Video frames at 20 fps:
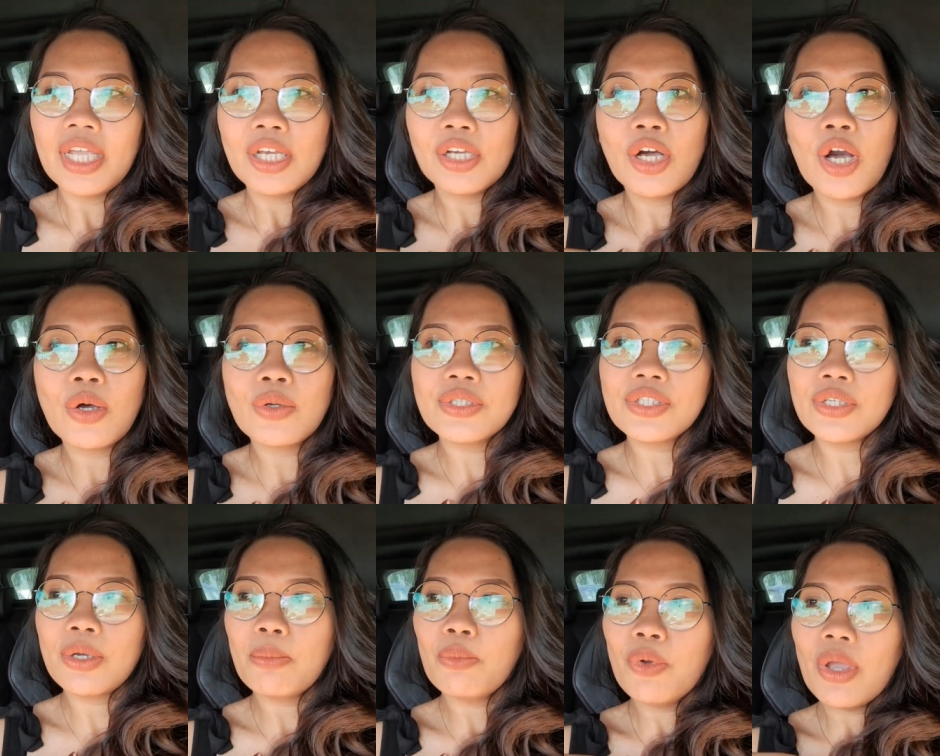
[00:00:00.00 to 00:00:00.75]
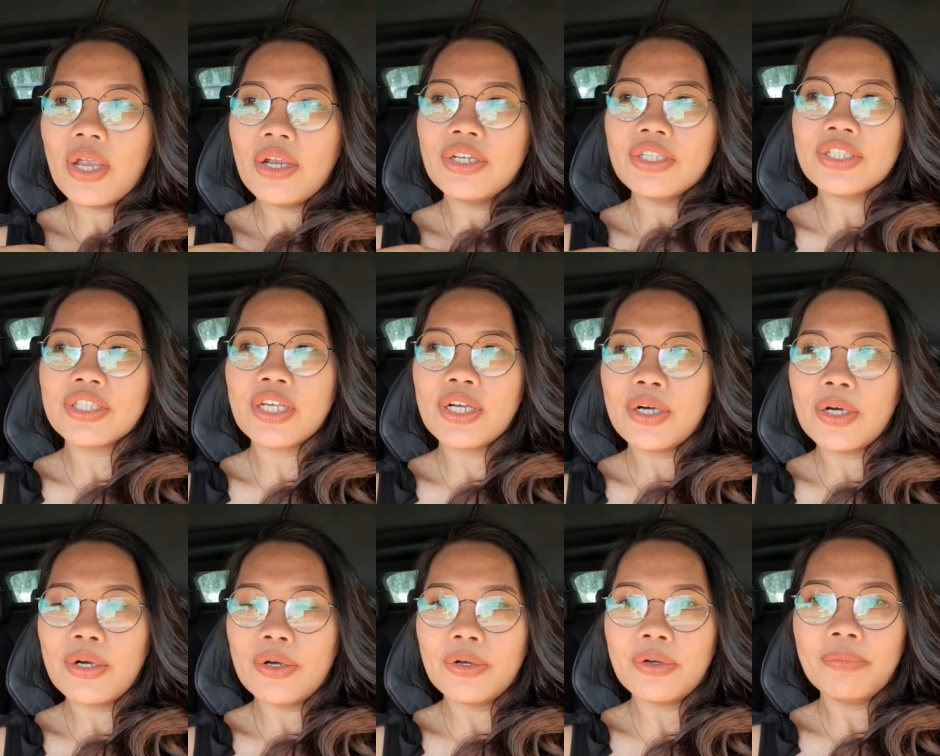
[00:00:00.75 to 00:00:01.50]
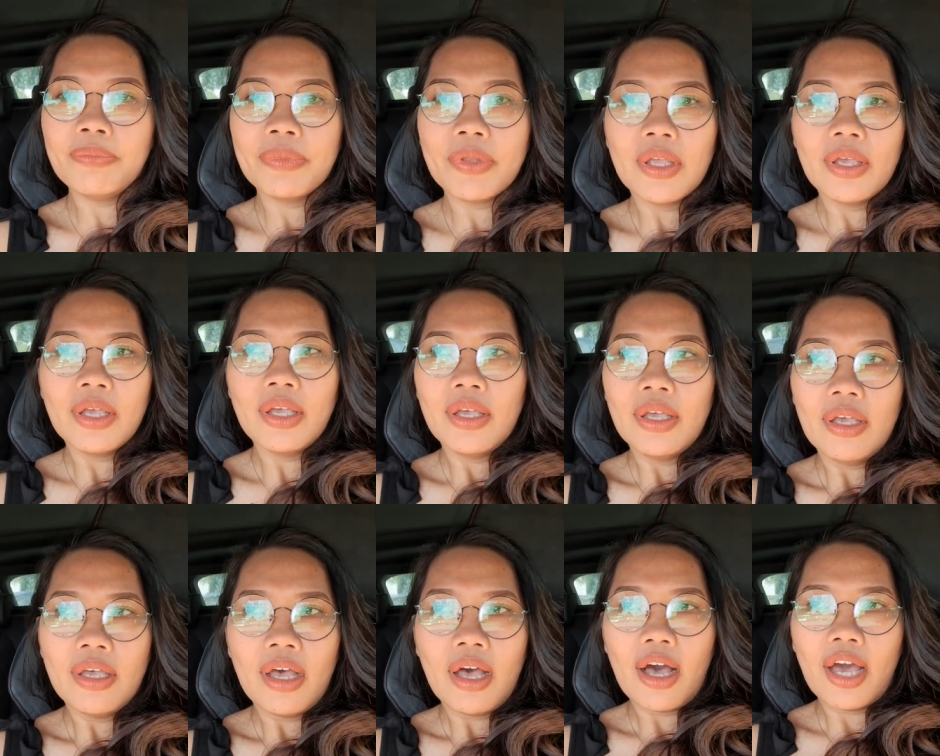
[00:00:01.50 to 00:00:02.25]
go somewhere so
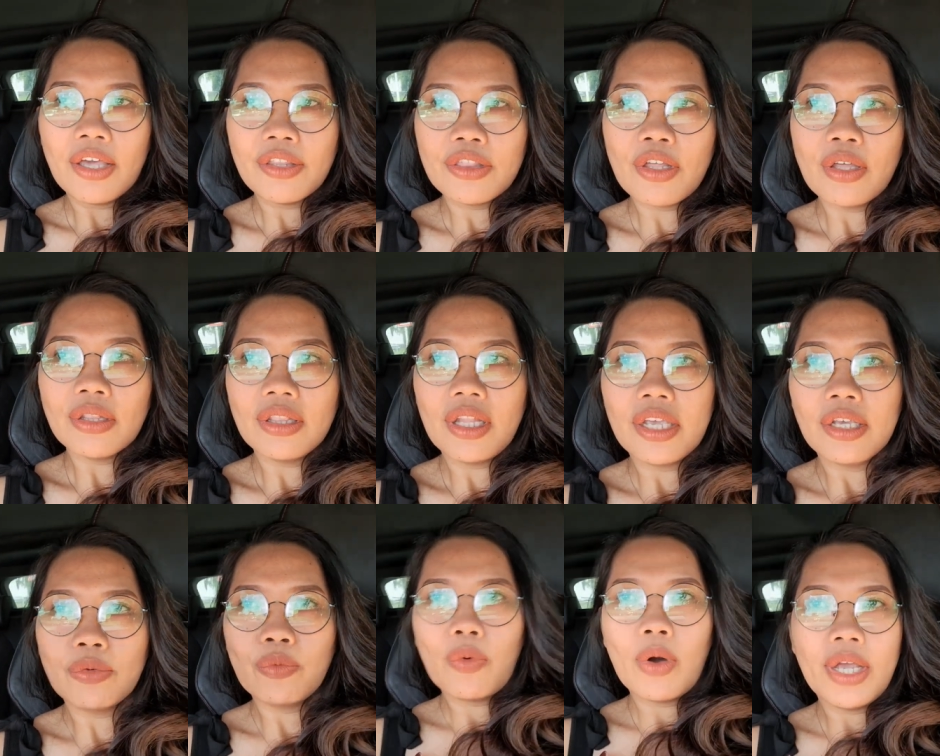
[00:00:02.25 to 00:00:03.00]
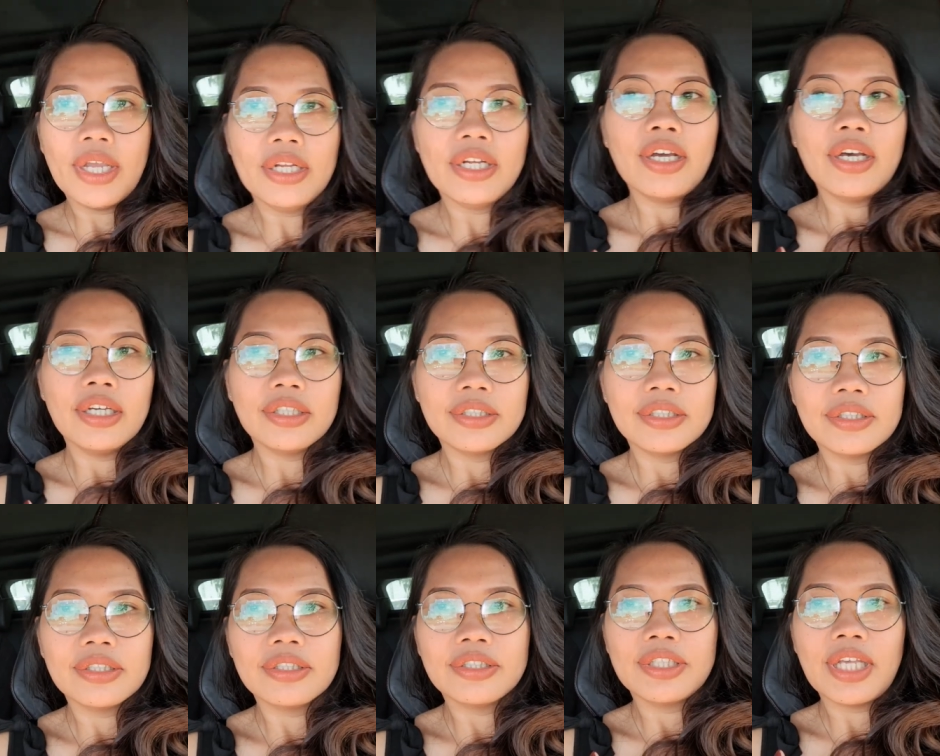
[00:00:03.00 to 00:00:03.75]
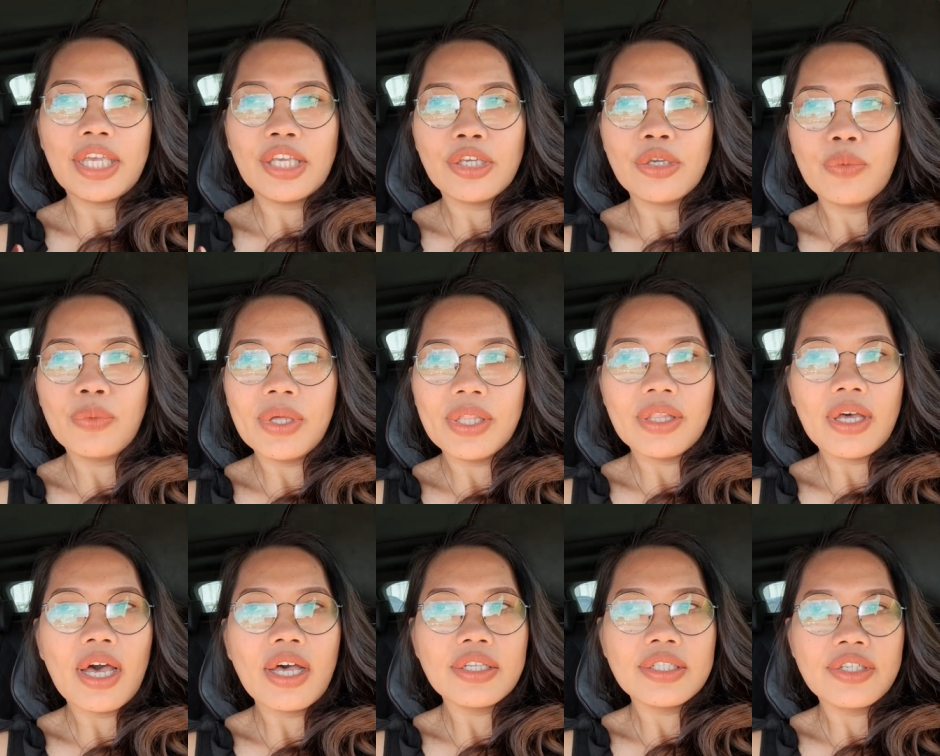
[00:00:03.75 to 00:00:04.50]
I thought like why not take you
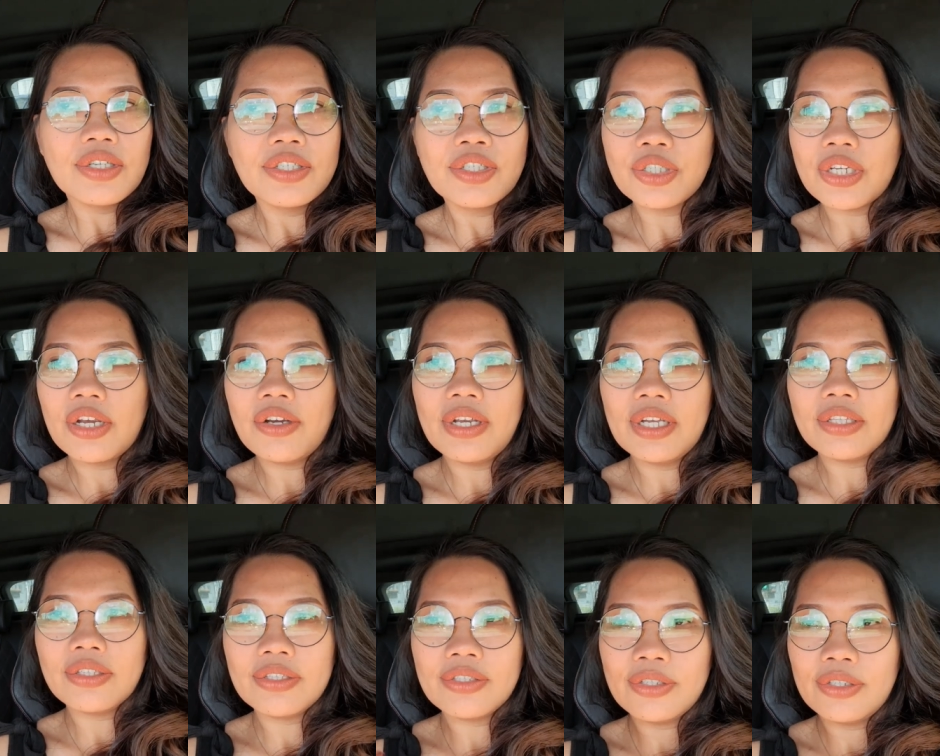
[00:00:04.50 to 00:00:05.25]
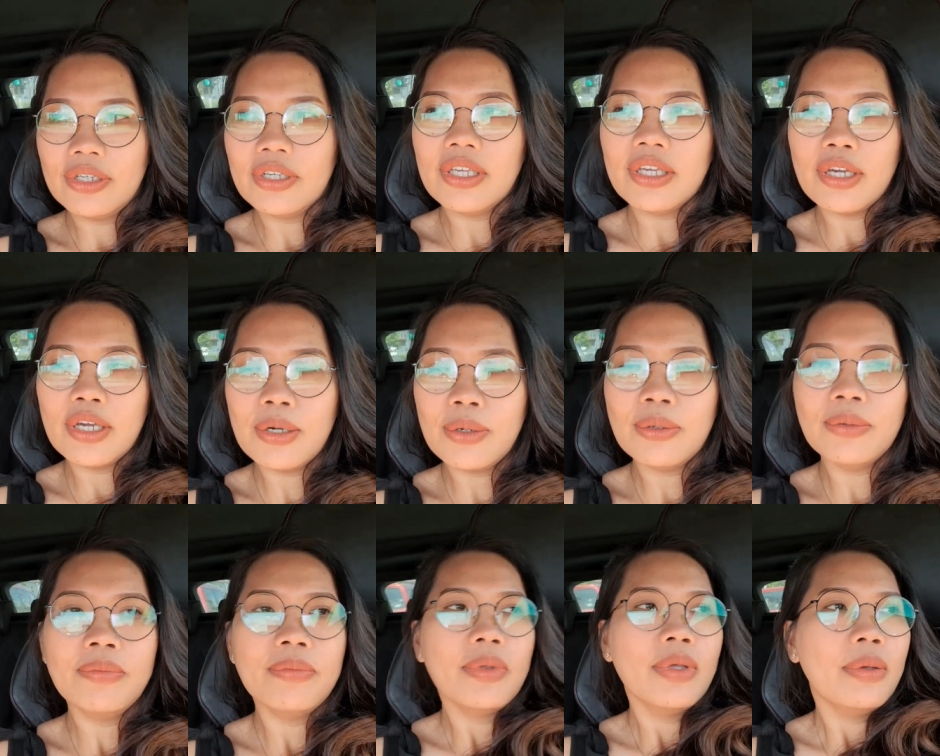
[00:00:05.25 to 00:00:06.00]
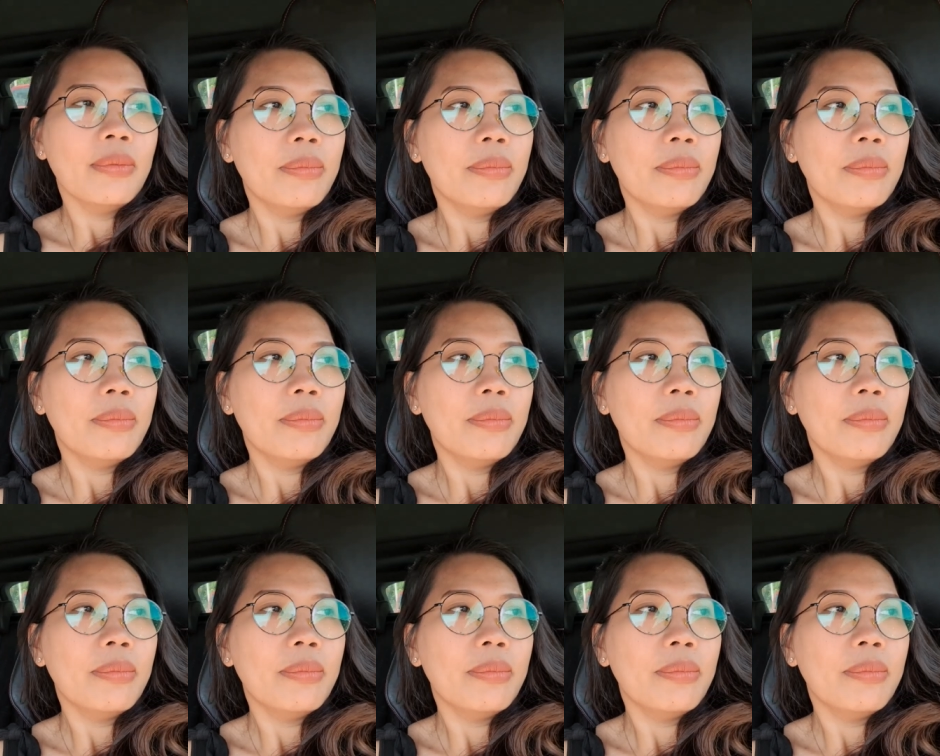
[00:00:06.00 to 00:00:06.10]
with us share it to you